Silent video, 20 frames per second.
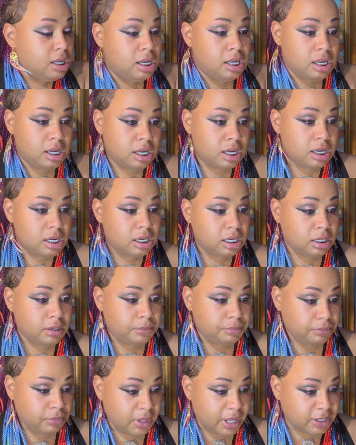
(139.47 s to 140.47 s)
Okay, one more
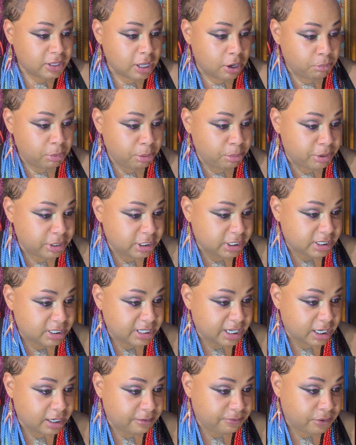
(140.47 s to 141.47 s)
pose. I thought we were just
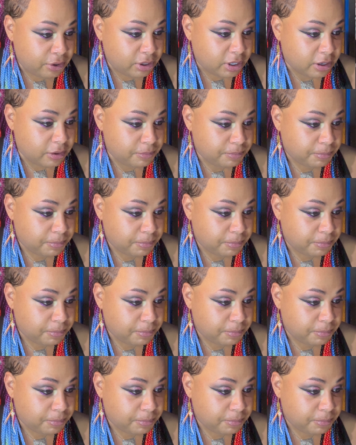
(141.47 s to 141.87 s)
taking a photo.